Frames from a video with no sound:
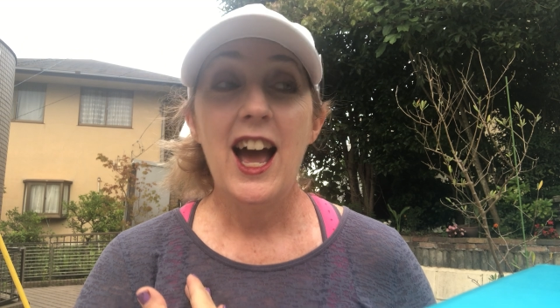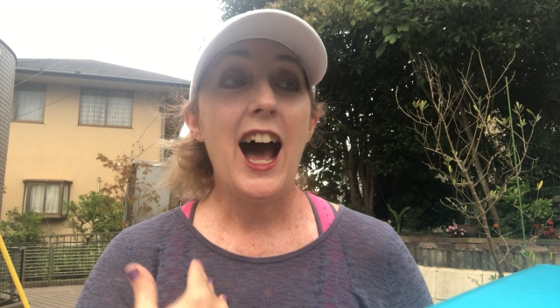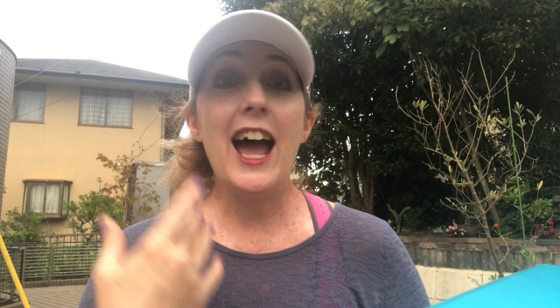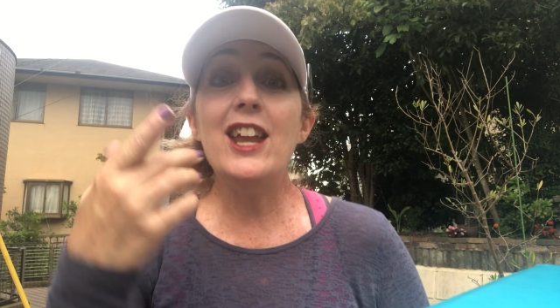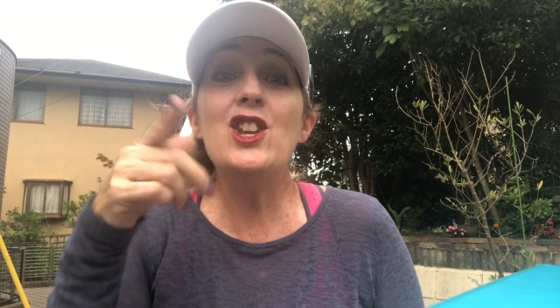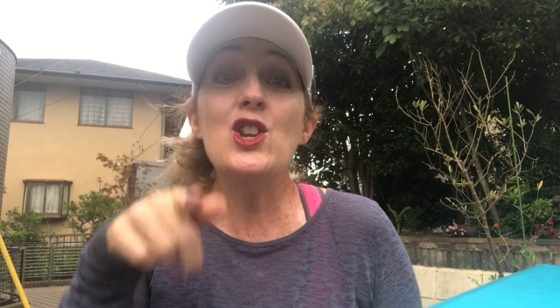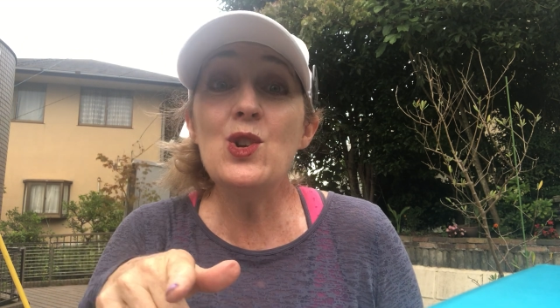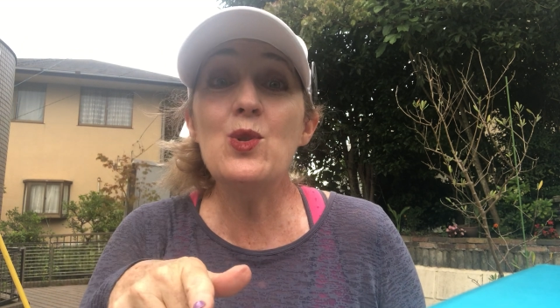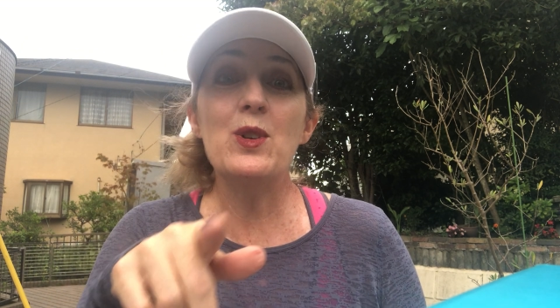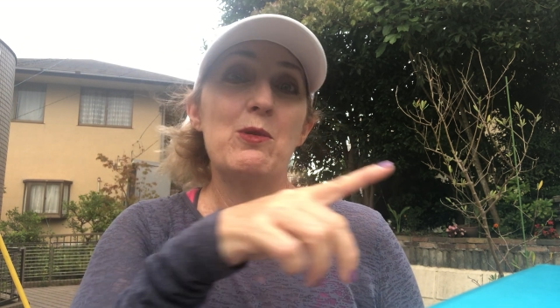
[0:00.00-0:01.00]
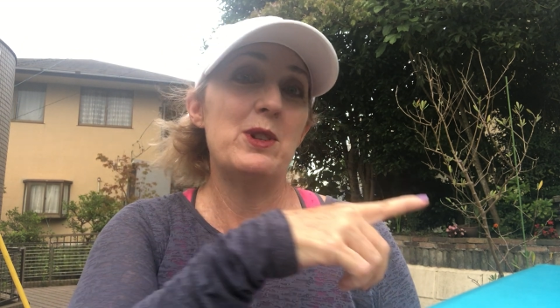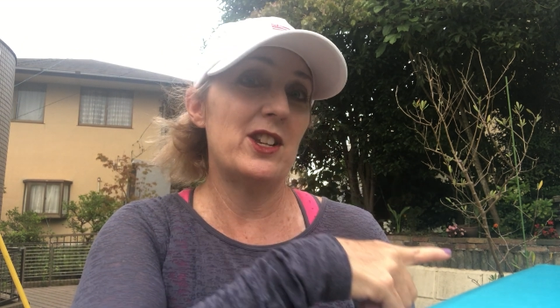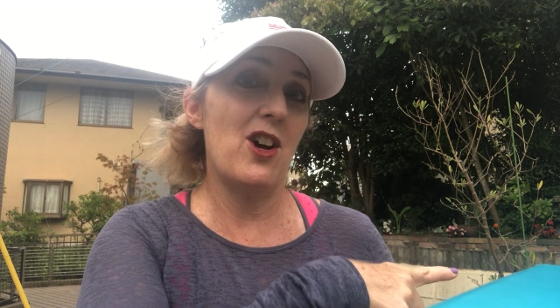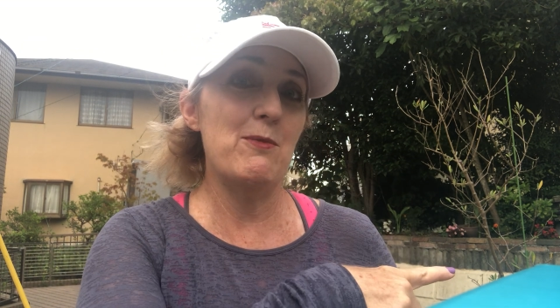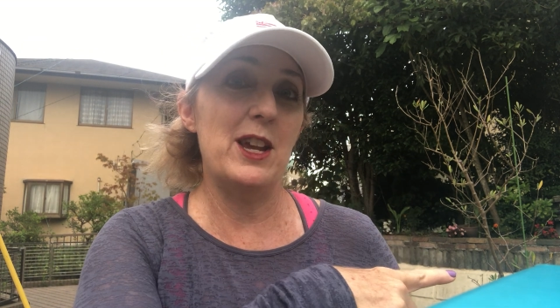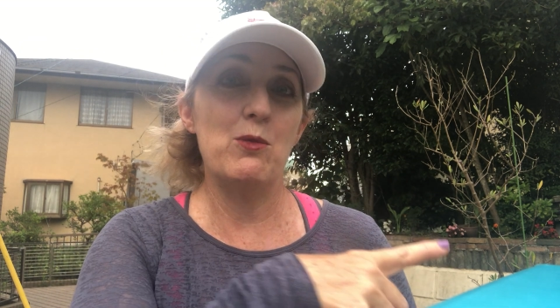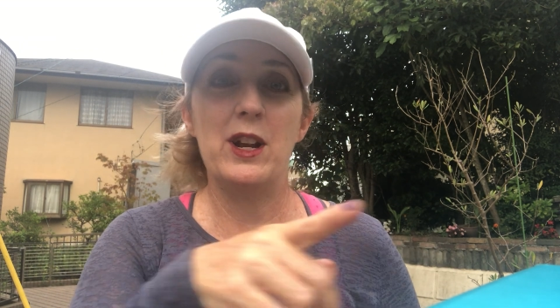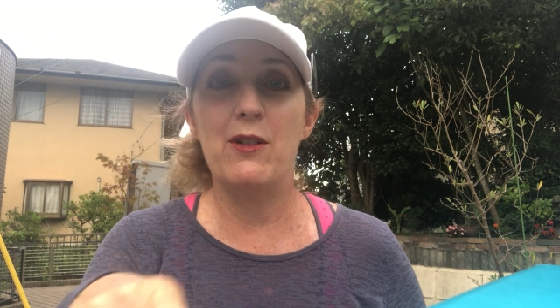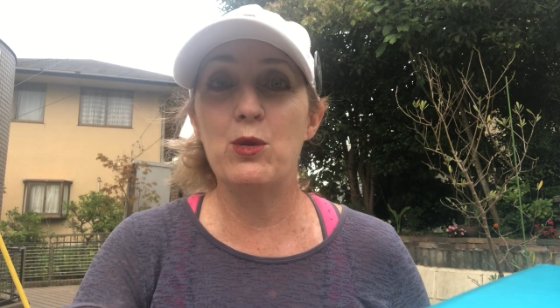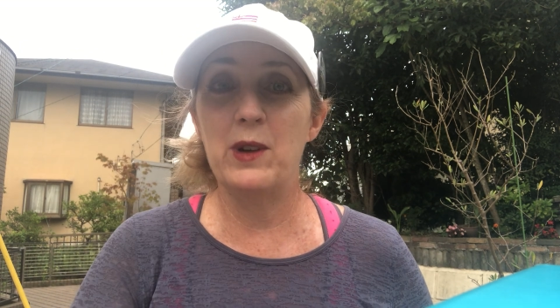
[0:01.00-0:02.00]
I knew it was coming
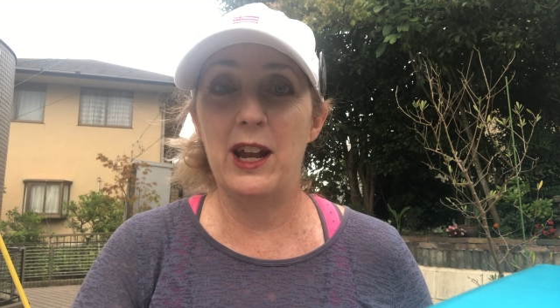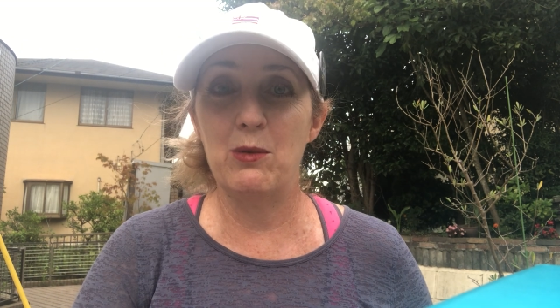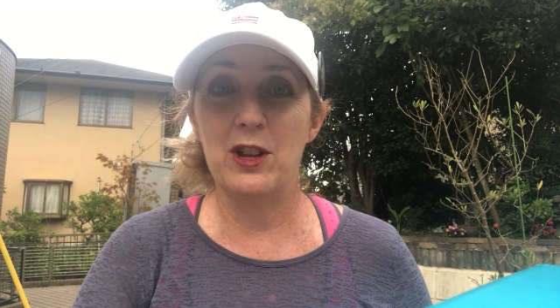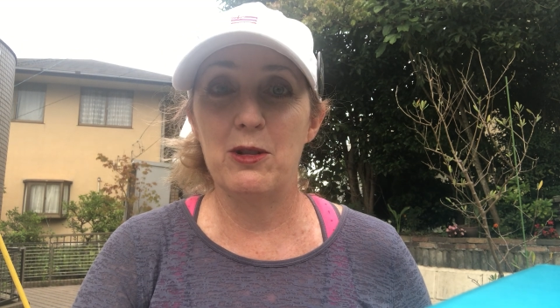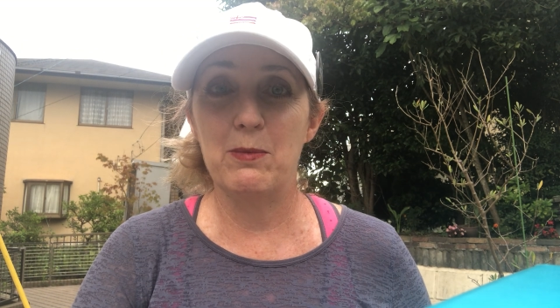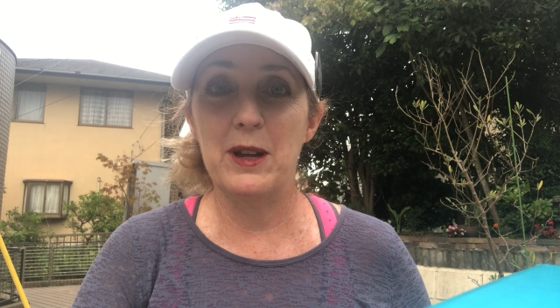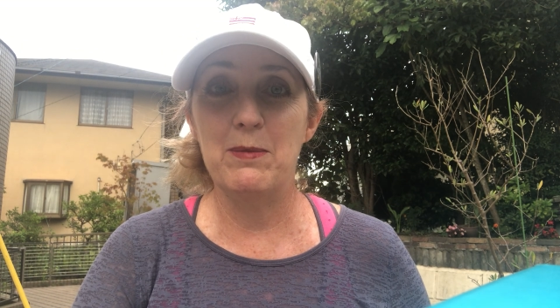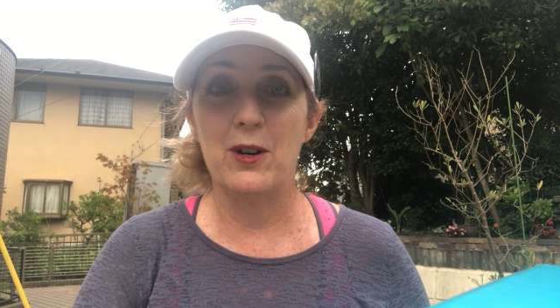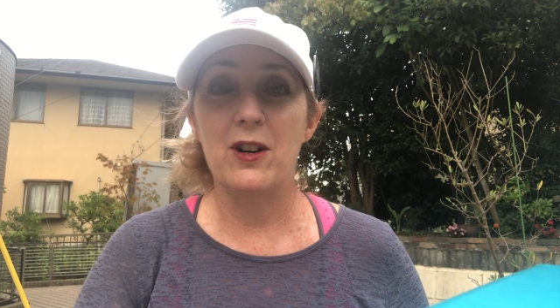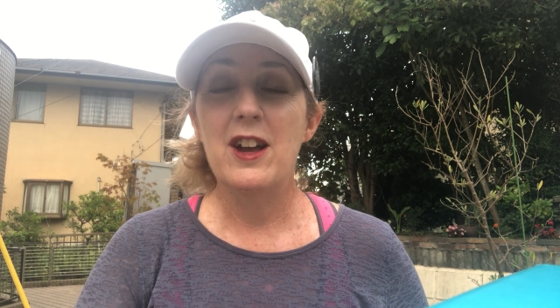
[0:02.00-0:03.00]
whenever we ate with other people.